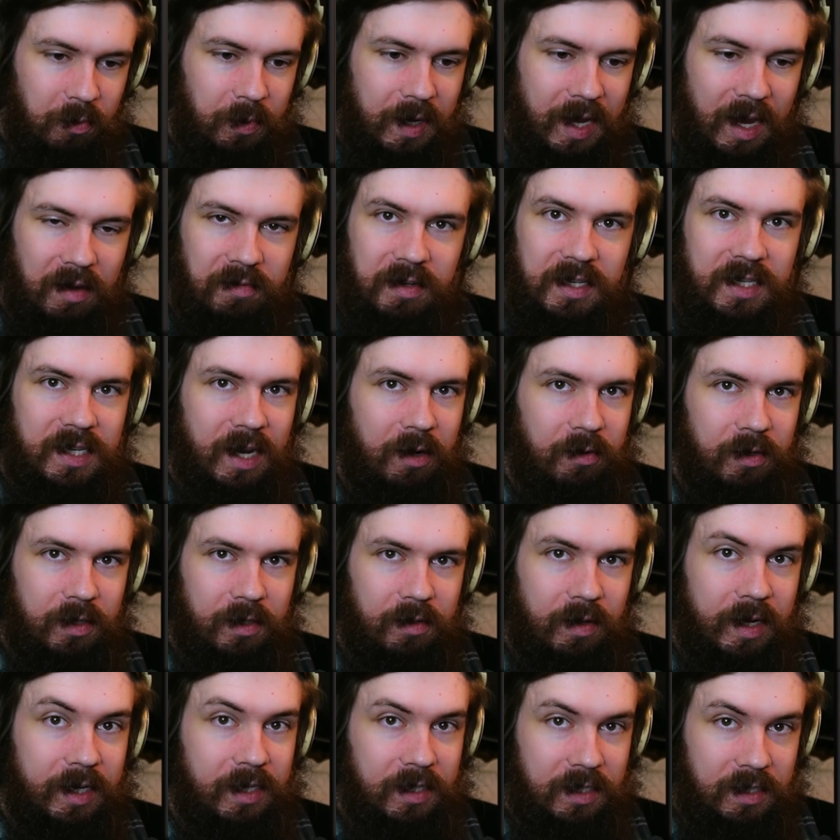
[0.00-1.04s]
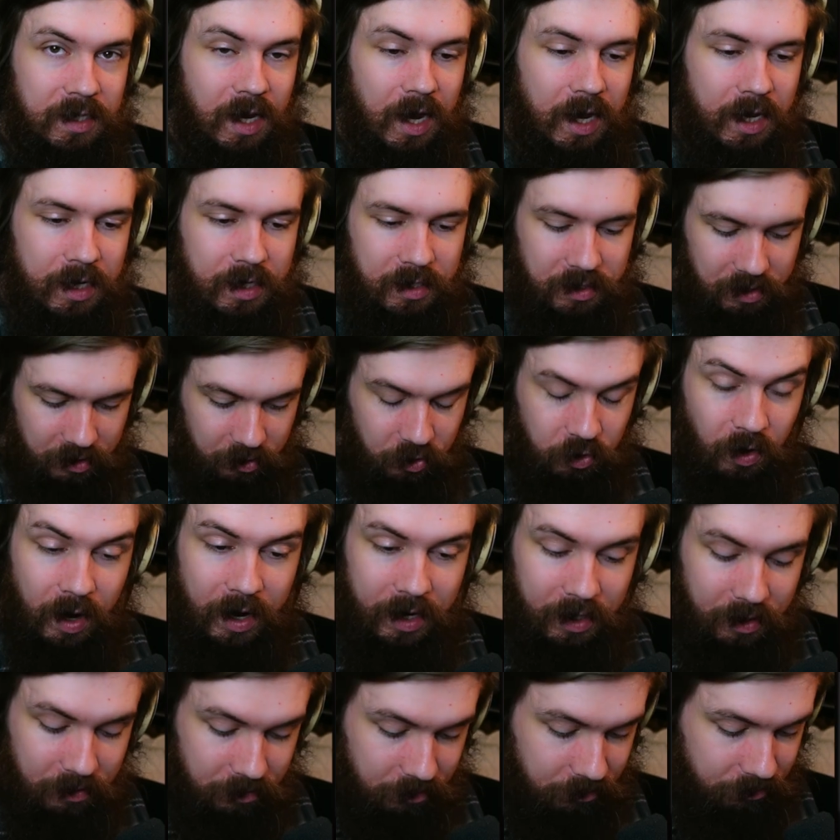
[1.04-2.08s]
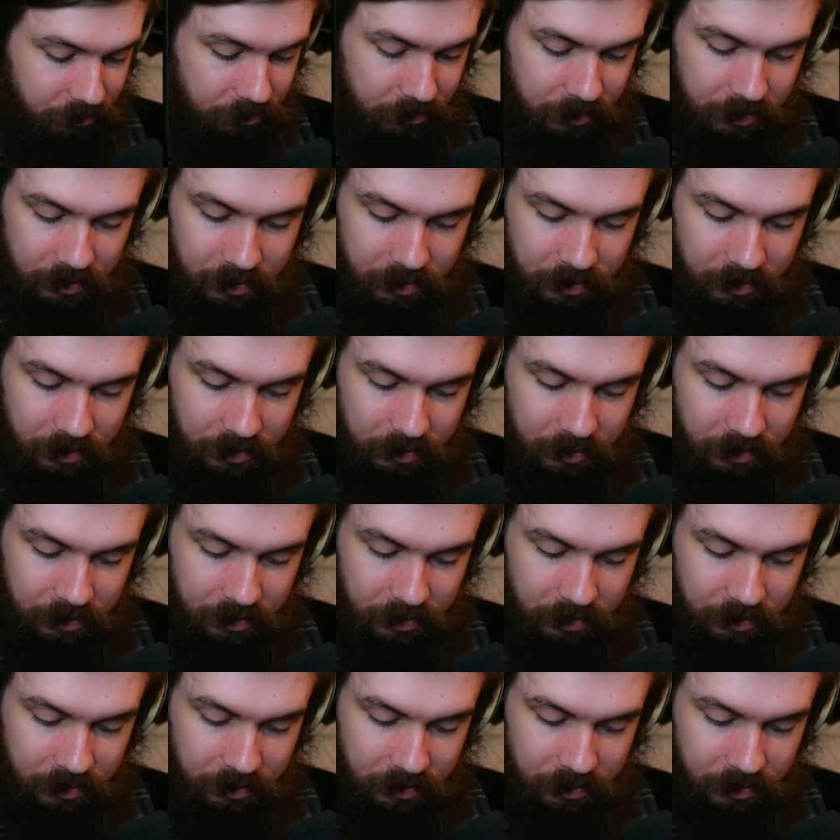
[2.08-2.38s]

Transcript: that we have to sounding like a sine is a triangle.